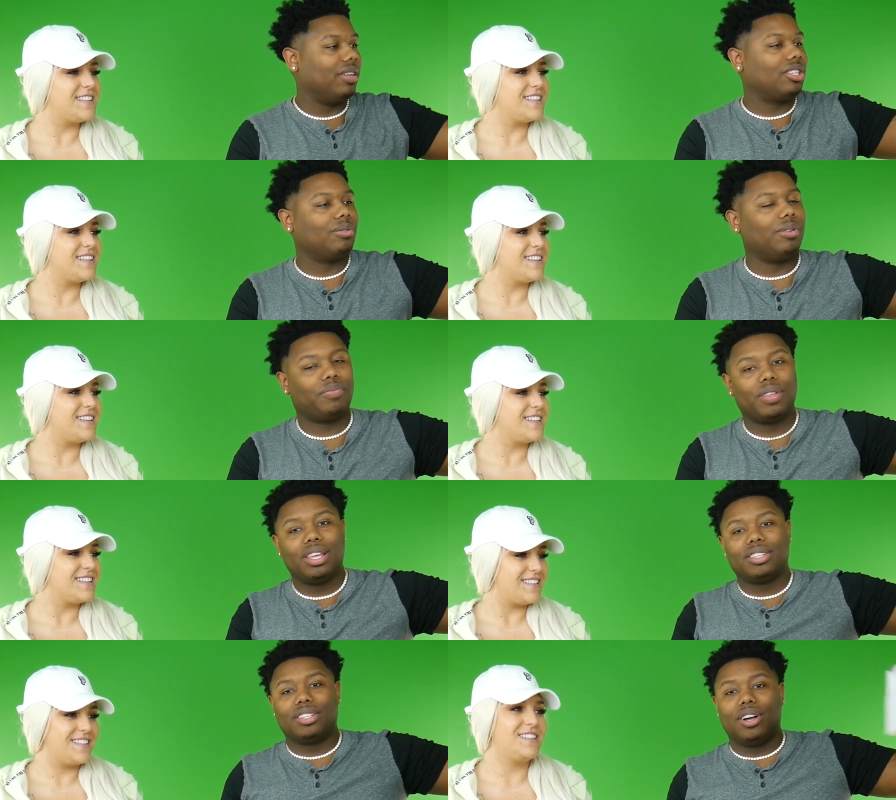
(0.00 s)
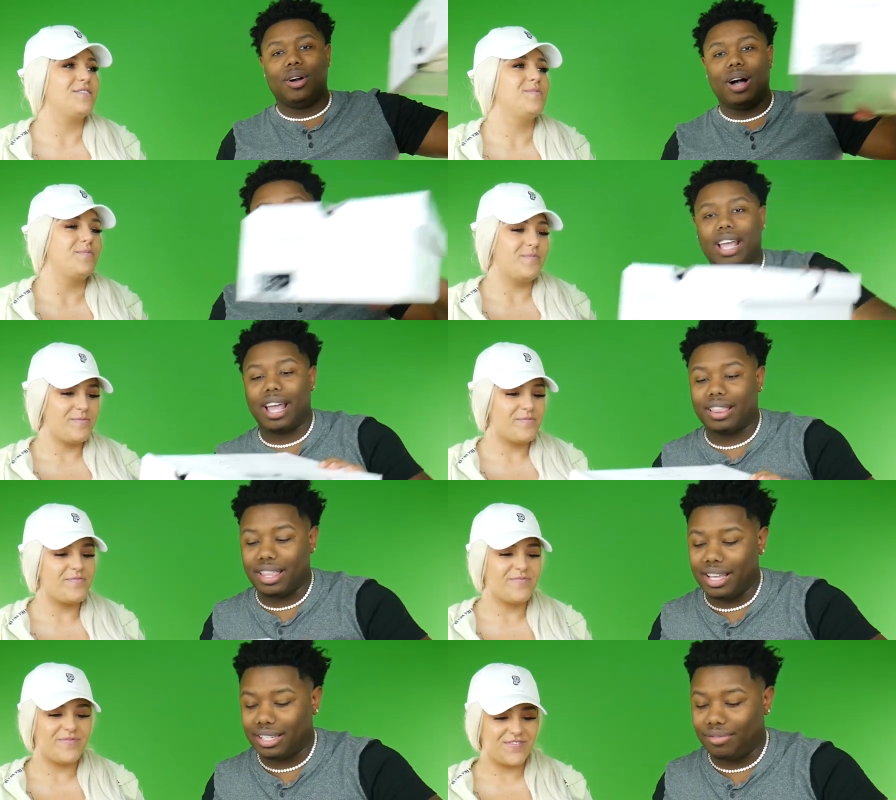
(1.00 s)
Speaker 1: this one. So I got
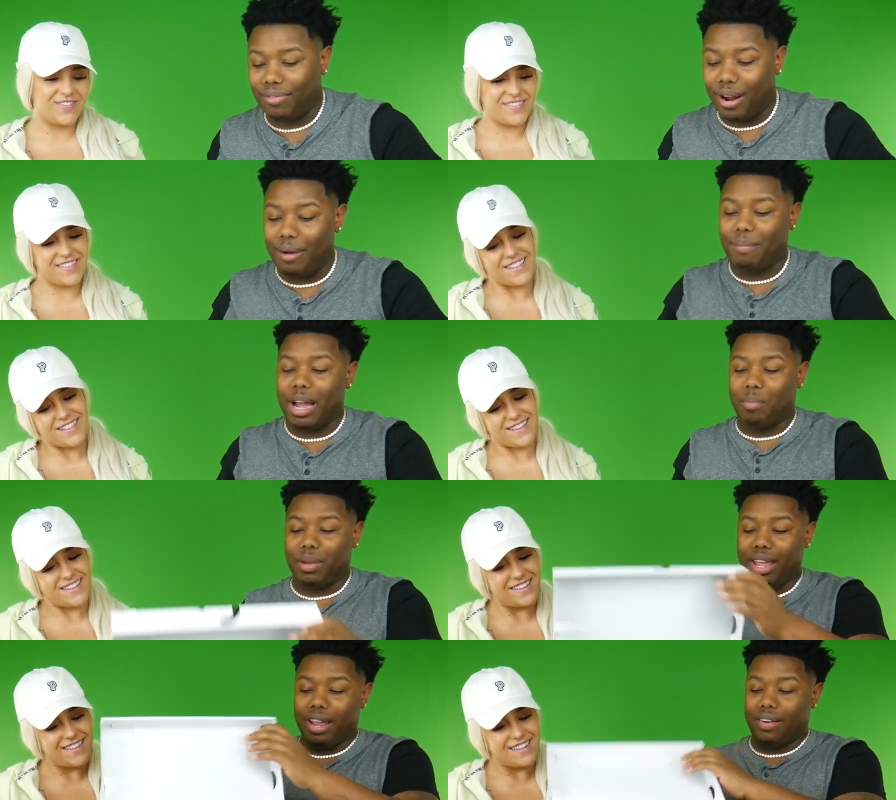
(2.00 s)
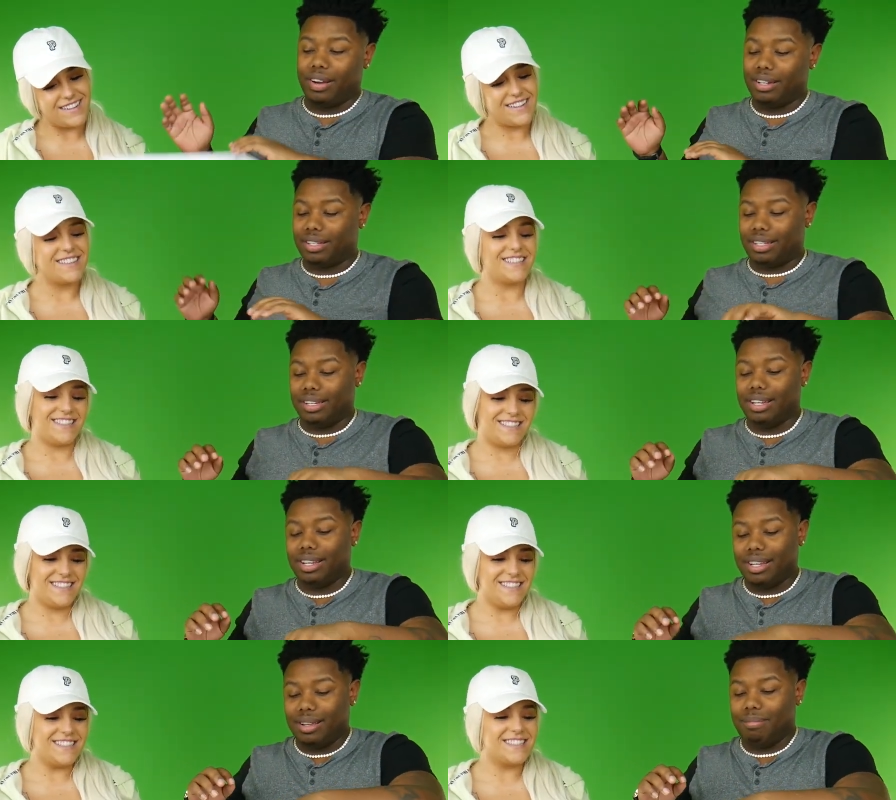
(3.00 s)
this from my parents.
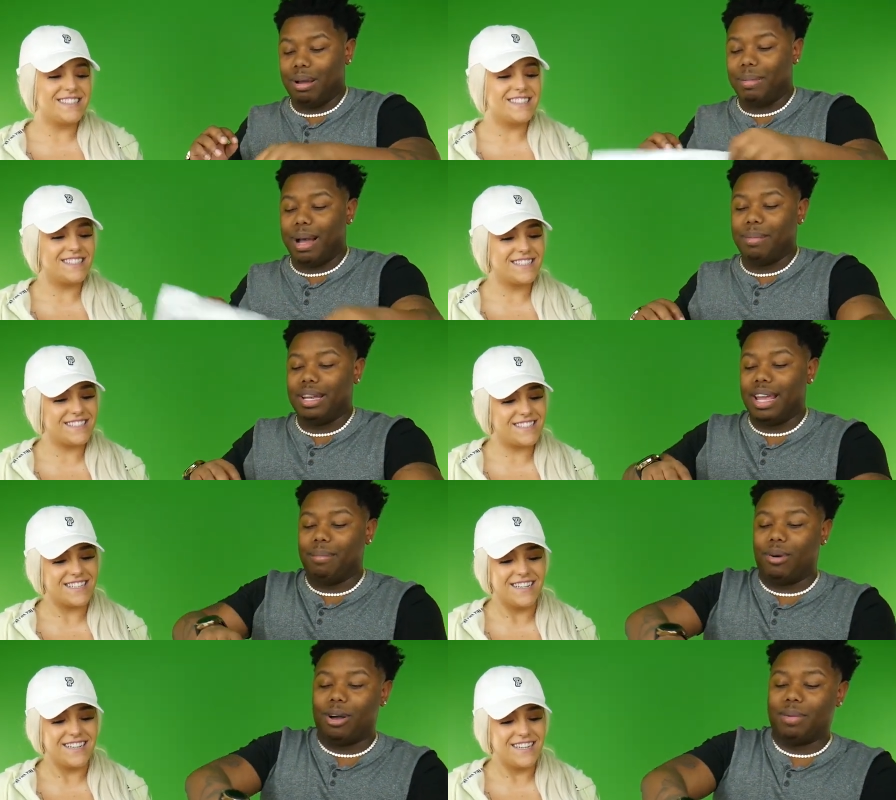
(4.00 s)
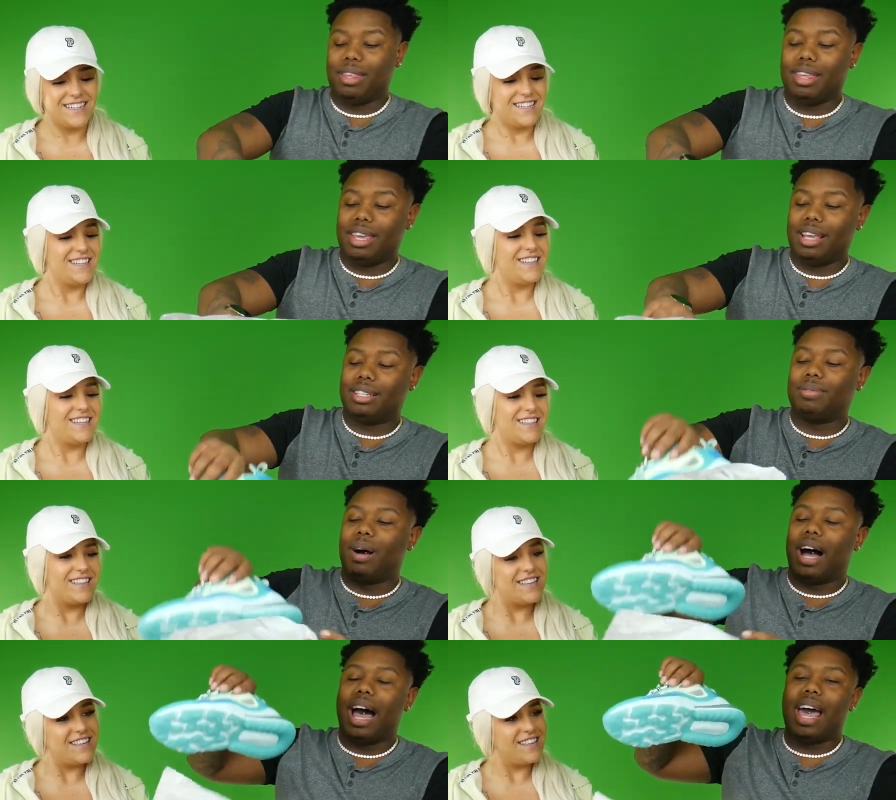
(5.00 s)
Mm-hmm. My mom and dad bought me these. Well,
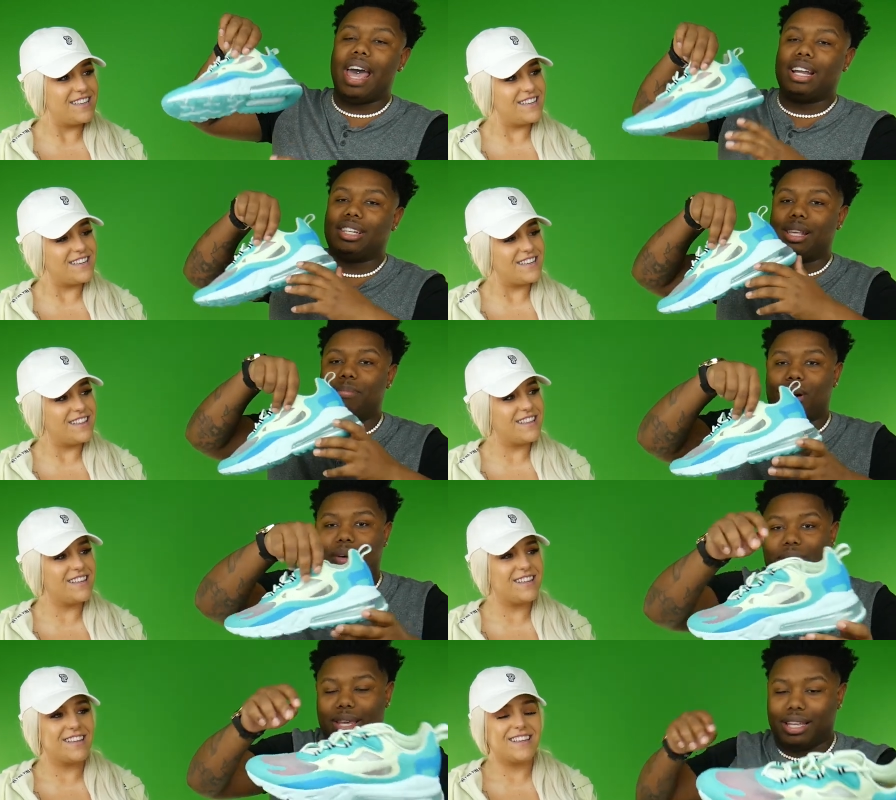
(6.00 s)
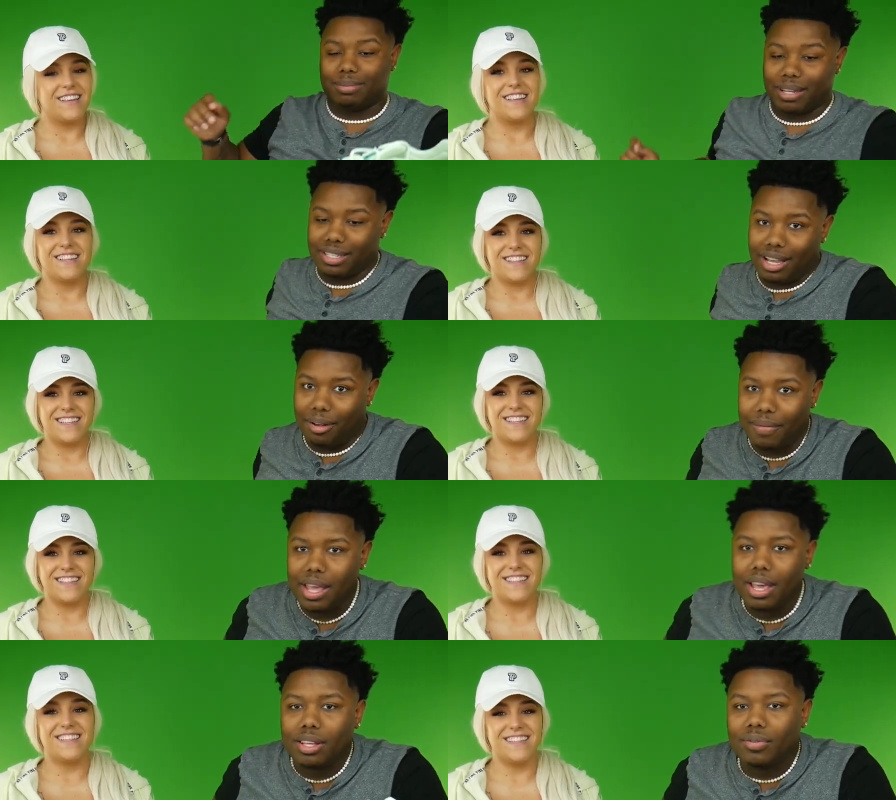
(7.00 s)
I actually bought these myself.
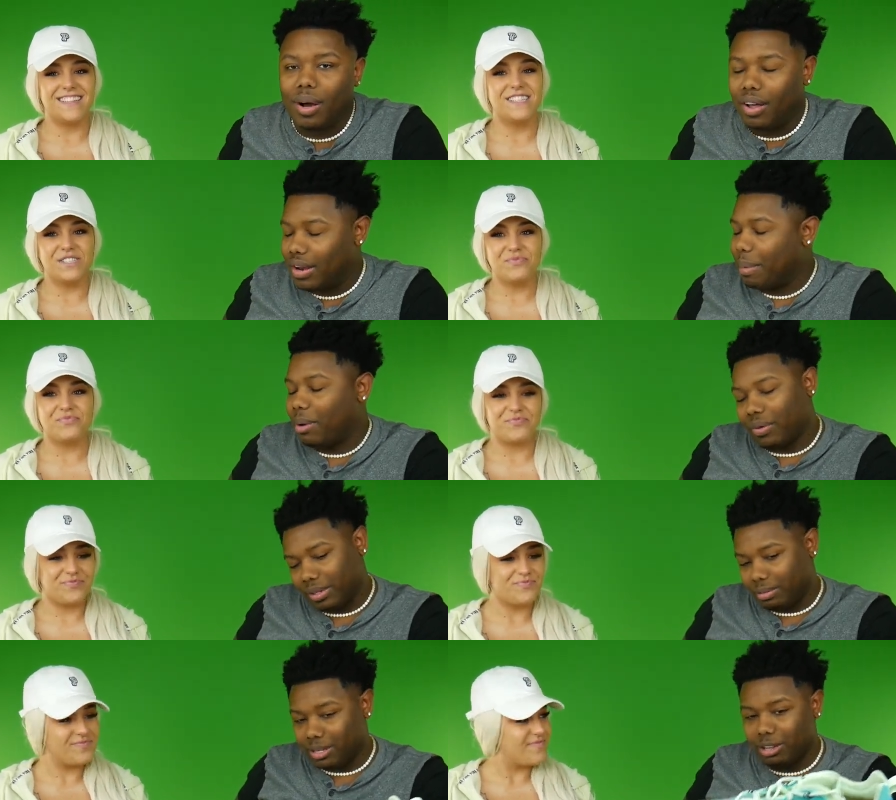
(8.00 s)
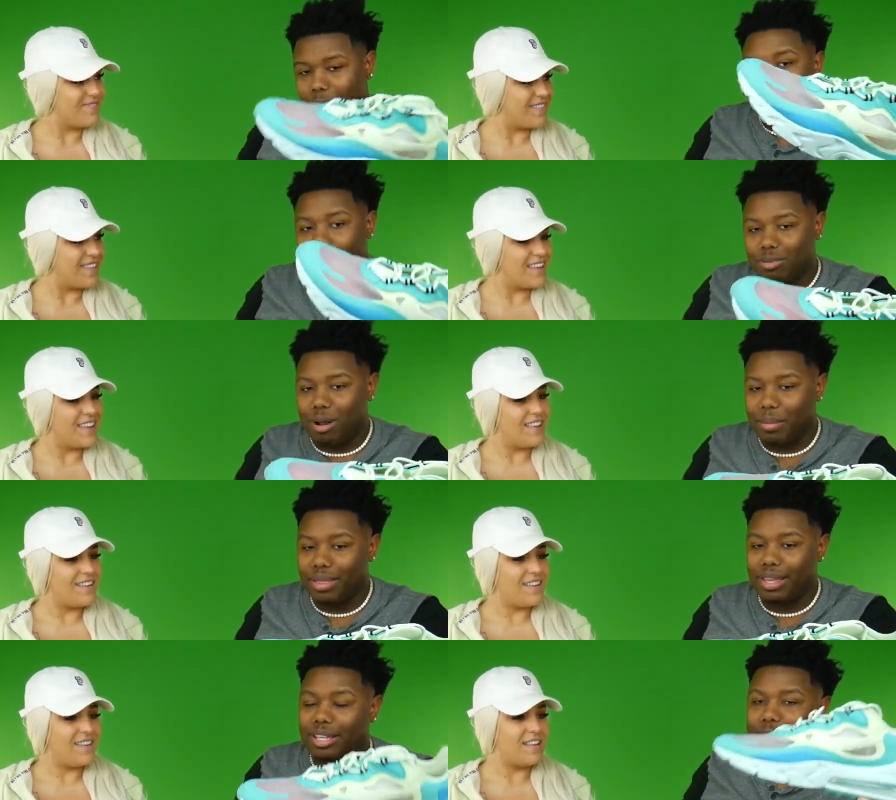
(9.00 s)
Well, not bought these myself. My parents bought me
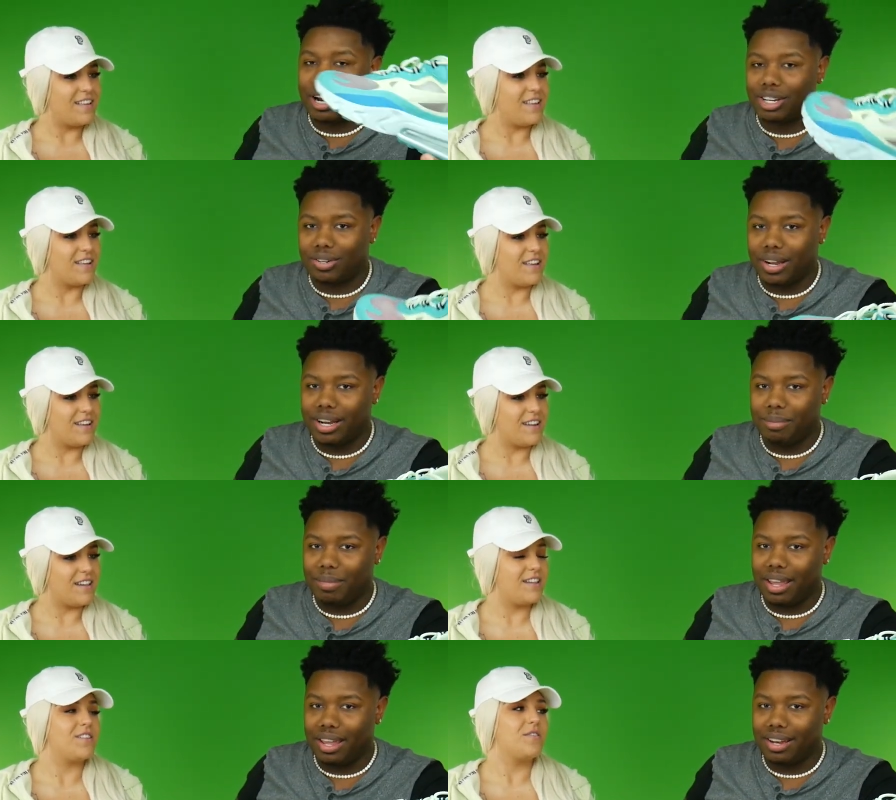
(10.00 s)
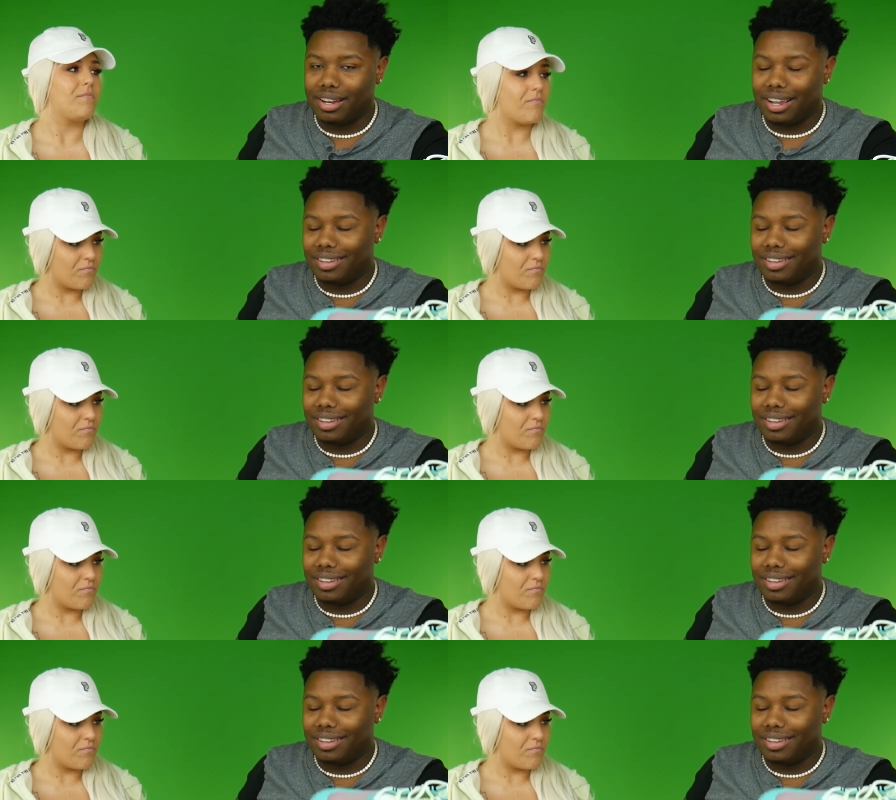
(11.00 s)
these, but I traded them in